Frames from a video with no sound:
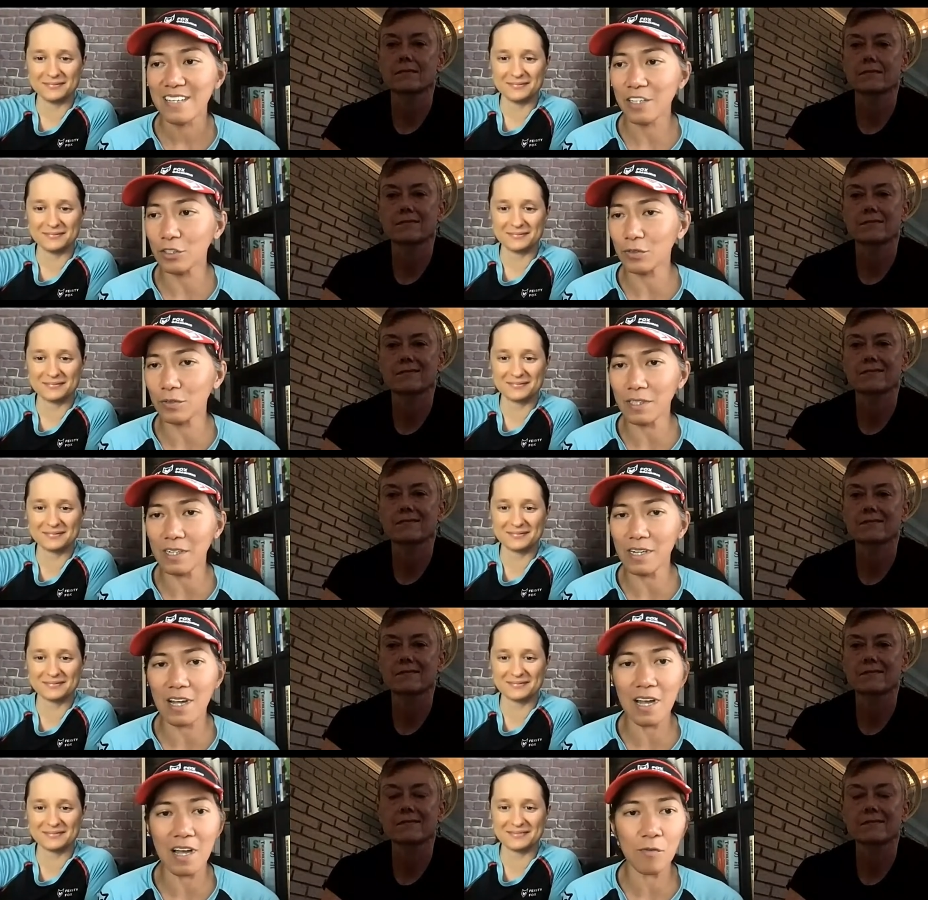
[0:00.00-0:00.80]
Speaker 1: Because
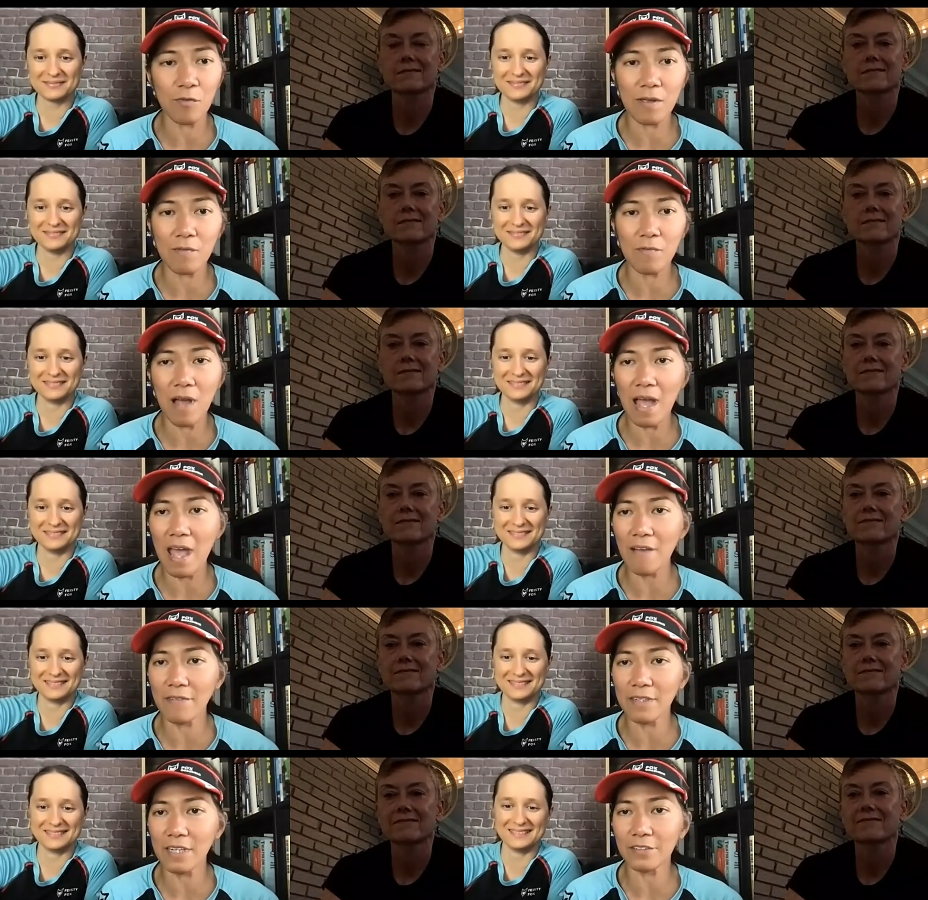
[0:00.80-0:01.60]
we're uh, we
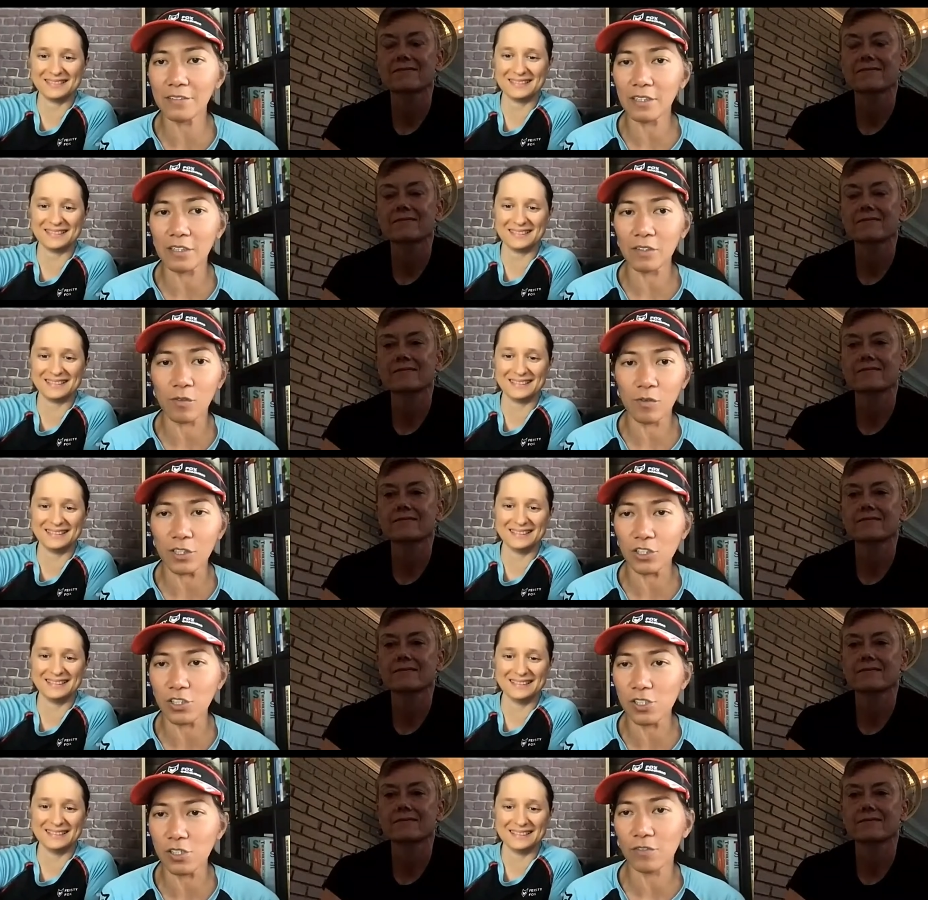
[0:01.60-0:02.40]
I have another
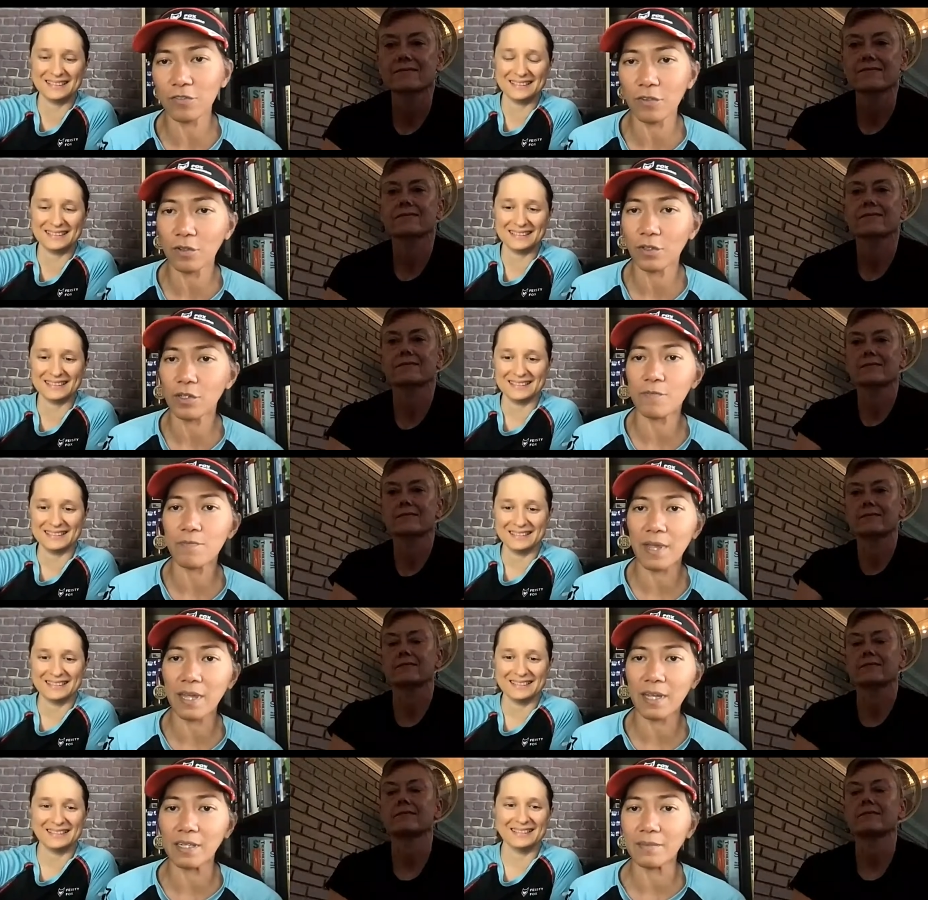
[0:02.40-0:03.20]
question
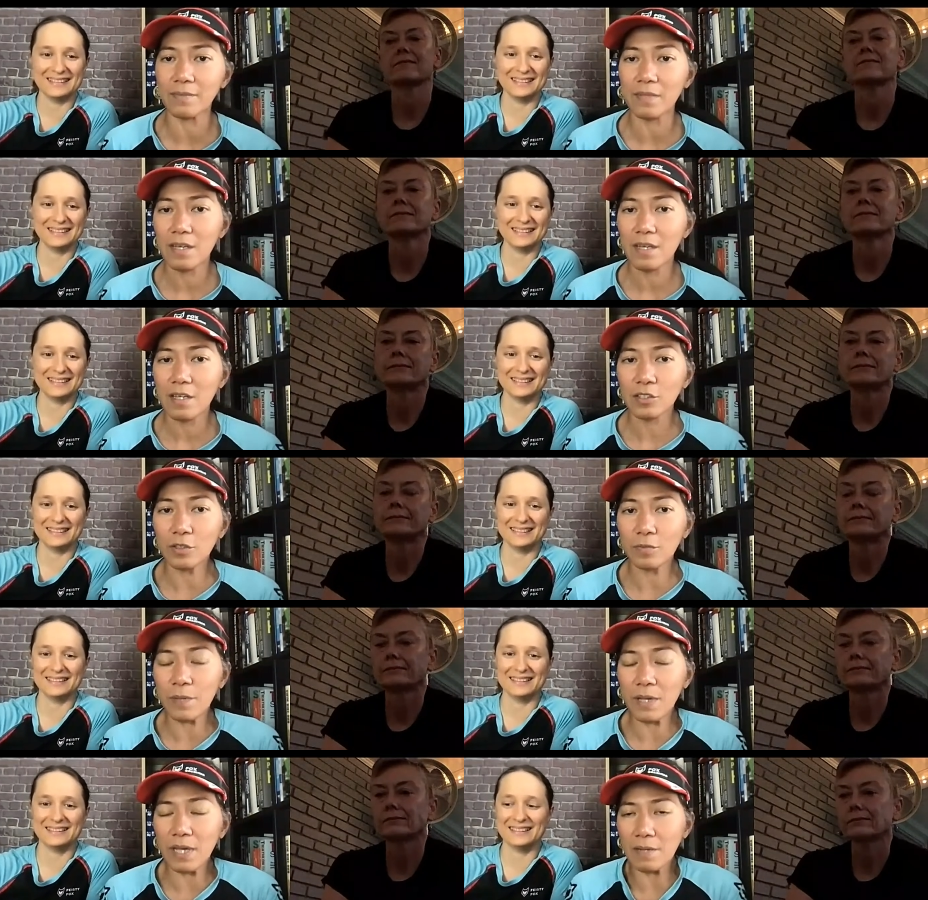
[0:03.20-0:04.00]
for Pam.
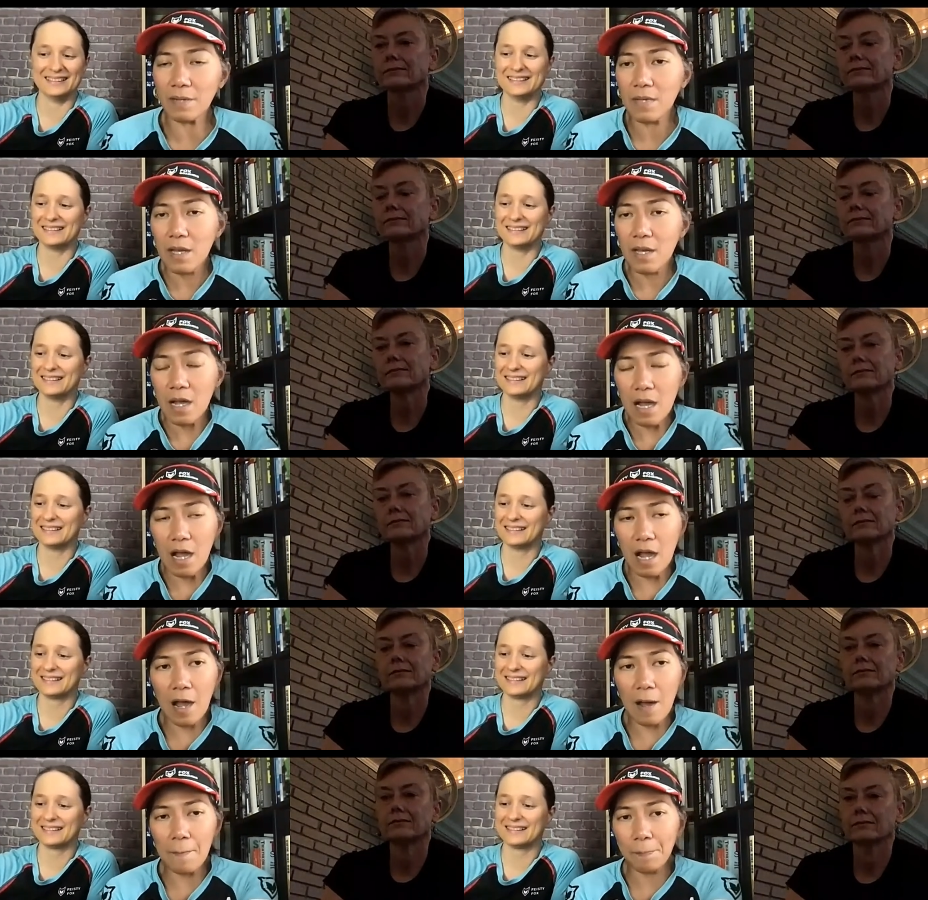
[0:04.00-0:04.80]
So Pam,
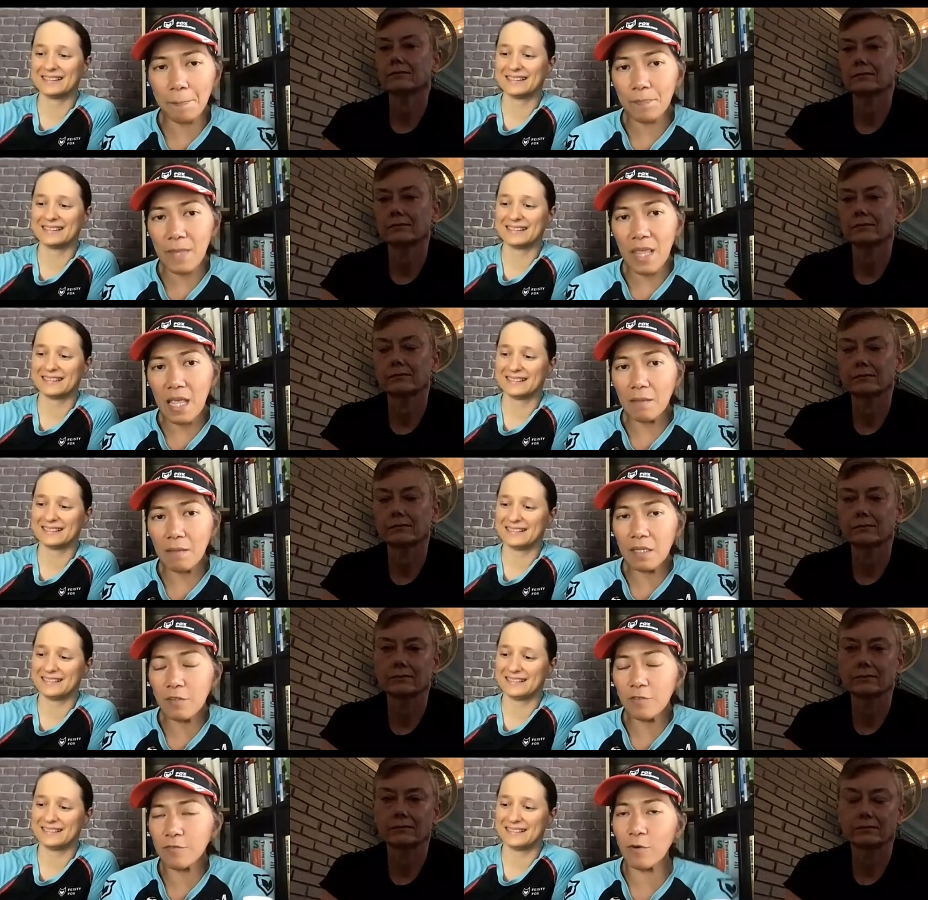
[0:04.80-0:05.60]
um,
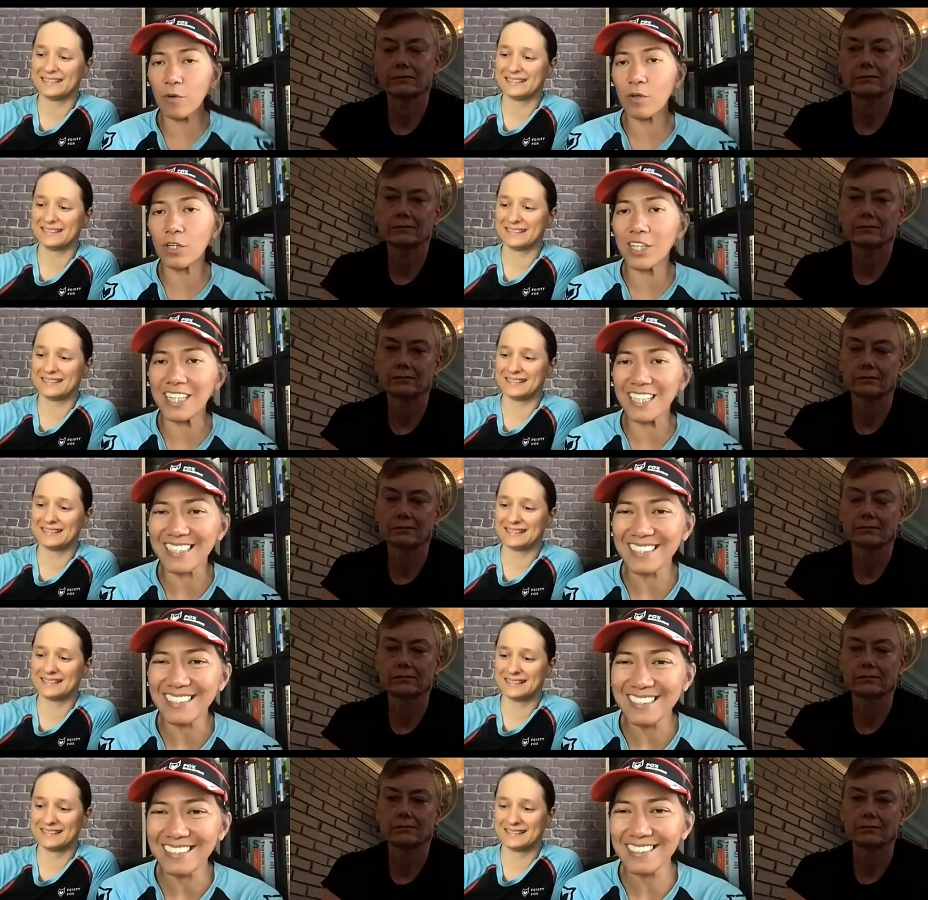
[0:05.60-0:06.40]
aiming
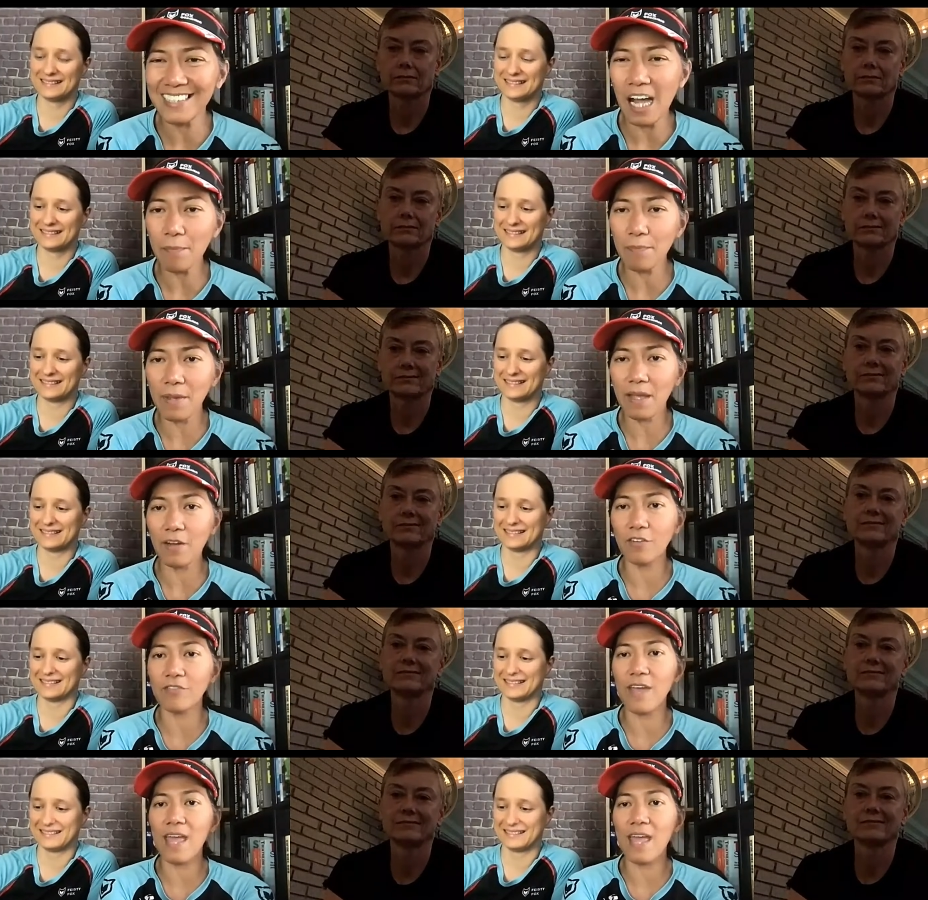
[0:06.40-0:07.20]
for top
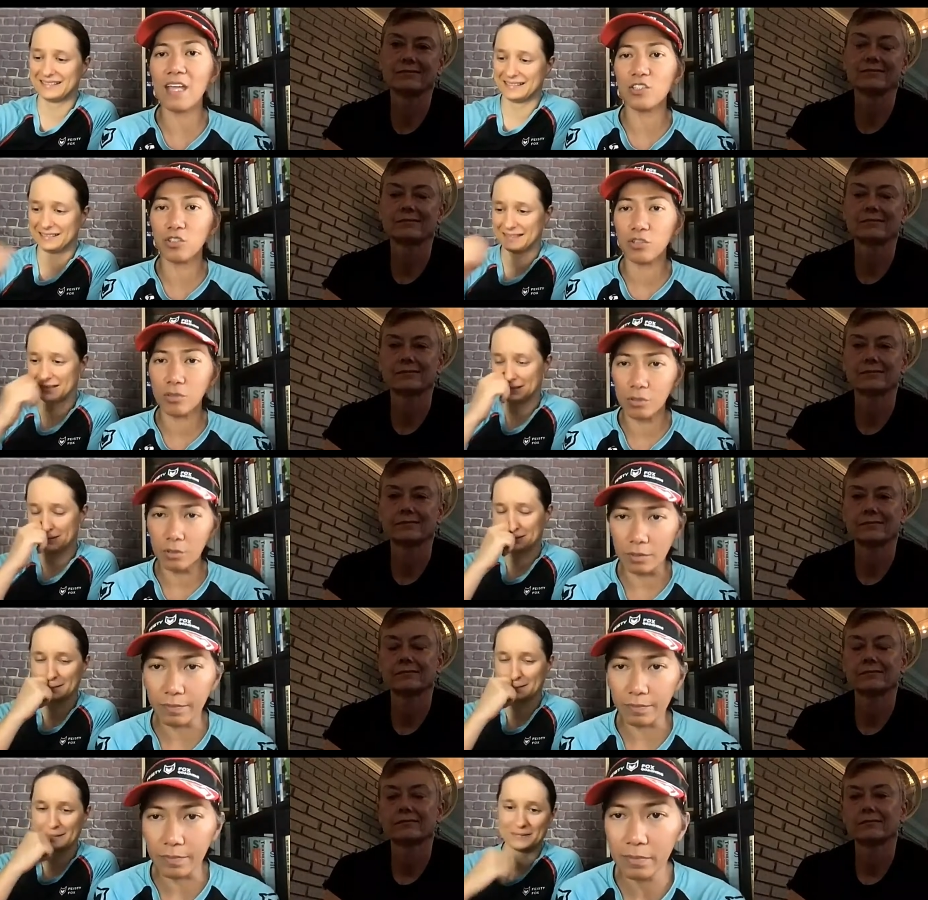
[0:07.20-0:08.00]
of age
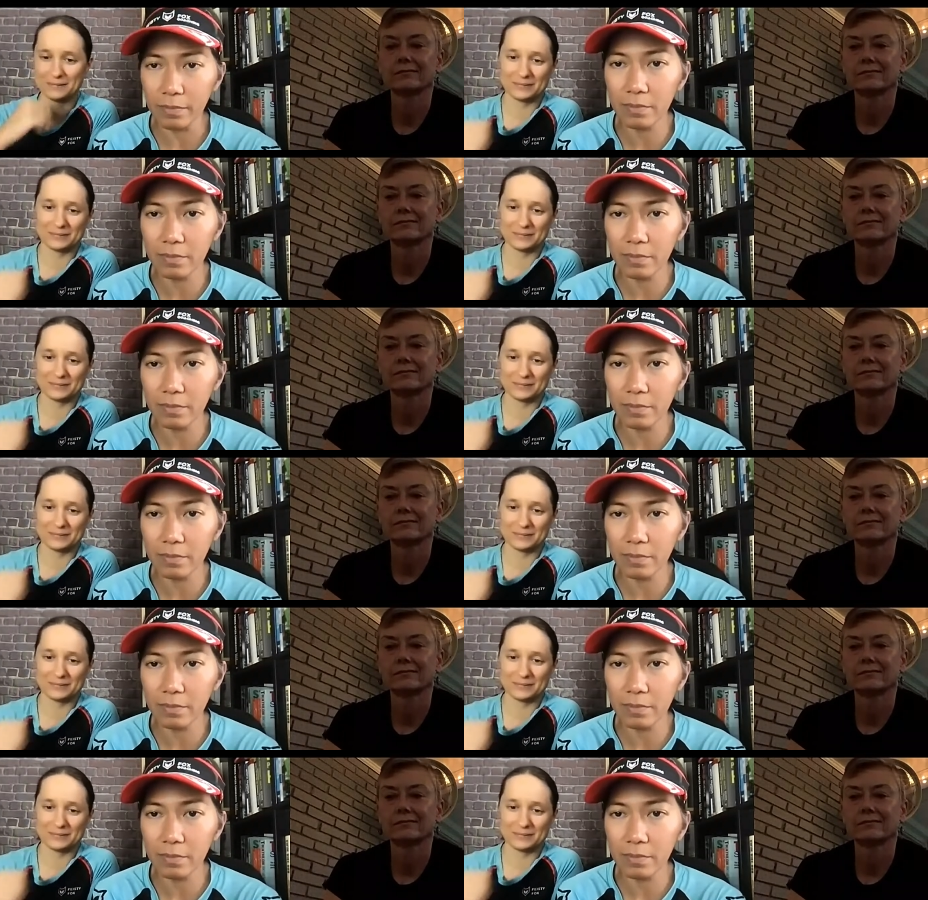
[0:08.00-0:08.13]
group.